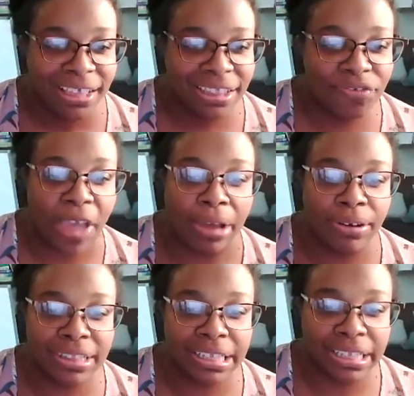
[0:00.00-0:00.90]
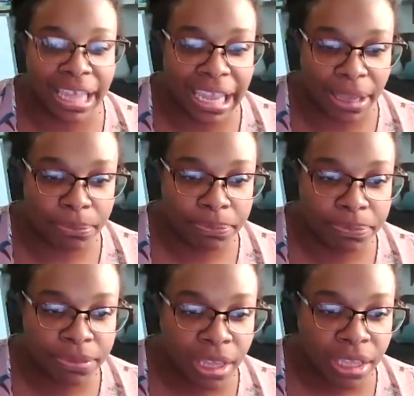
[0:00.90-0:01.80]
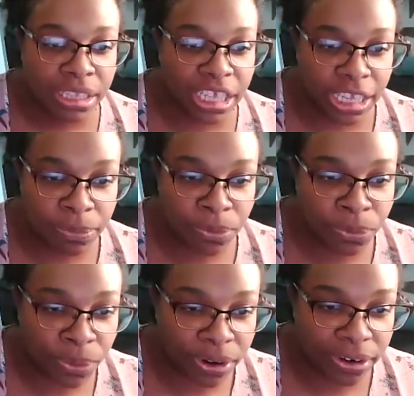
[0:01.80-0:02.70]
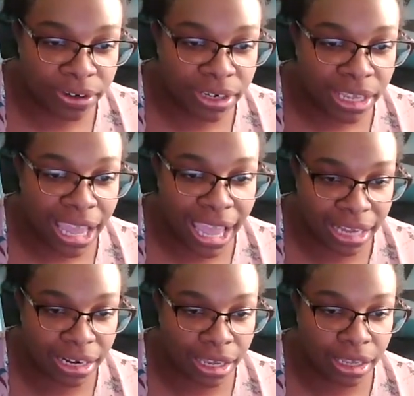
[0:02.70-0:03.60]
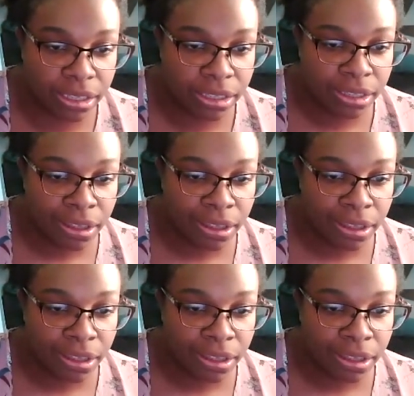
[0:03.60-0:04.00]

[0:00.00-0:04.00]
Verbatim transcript: the fountain of the lamb. The Hebrew word henna